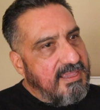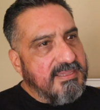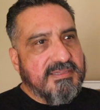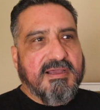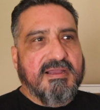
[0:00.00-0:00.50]

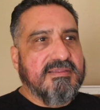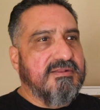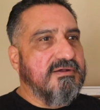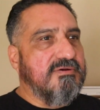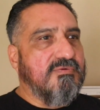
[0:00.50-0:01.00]
Yeah, young,
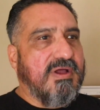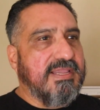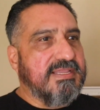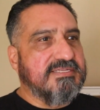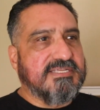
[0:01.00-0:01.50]
you know,
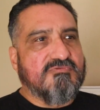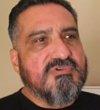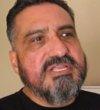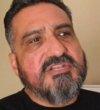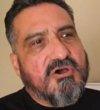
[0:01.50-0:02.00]
white kids that
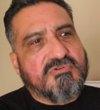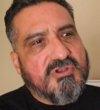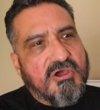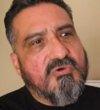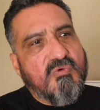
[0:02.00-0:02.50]
really
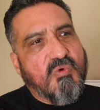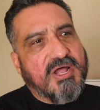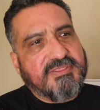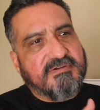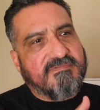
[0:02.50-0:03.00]
don't know
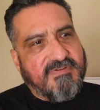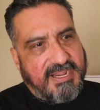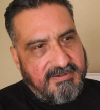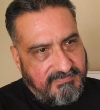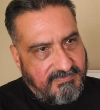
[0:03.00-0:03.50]
what they're
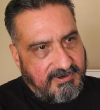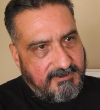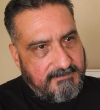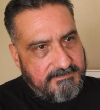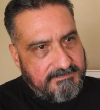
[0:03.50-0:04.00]
fighting
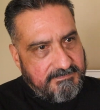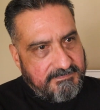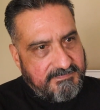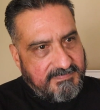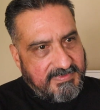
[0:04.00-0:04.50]
for.
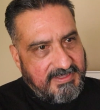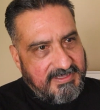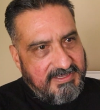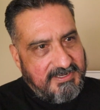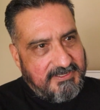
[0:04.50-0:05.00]

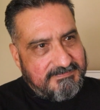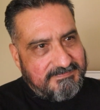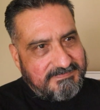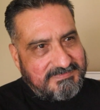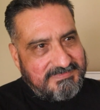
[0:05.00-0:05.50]
You
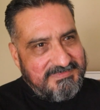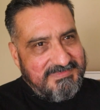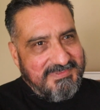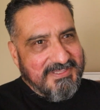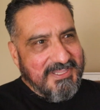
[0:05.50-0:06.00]
know,
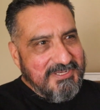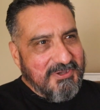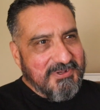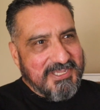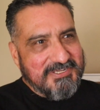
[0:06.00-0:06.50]
they
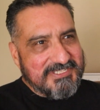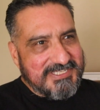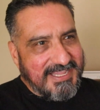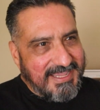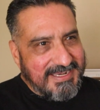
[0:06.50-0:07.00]
don't
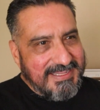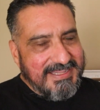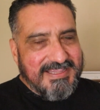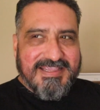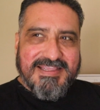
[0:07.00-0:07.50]
understand.
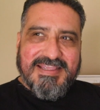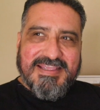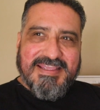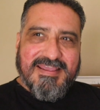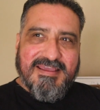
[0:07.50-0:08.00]

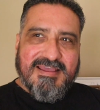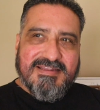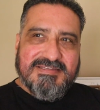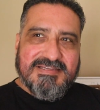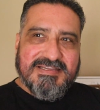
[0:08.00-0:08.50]

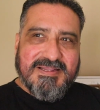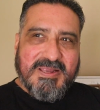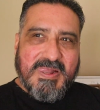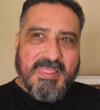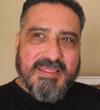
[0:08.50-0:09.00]
And
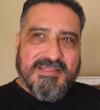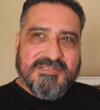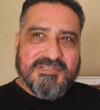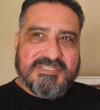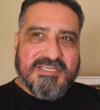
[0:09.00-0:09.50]

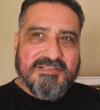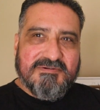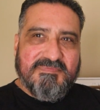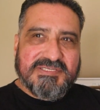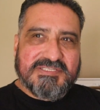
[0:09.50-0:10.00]
to see
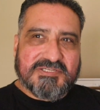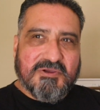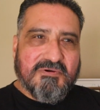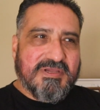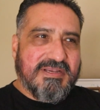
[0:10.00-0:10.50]
their business
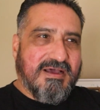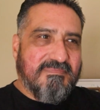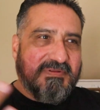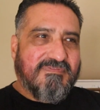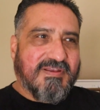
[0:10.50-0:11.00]
going up in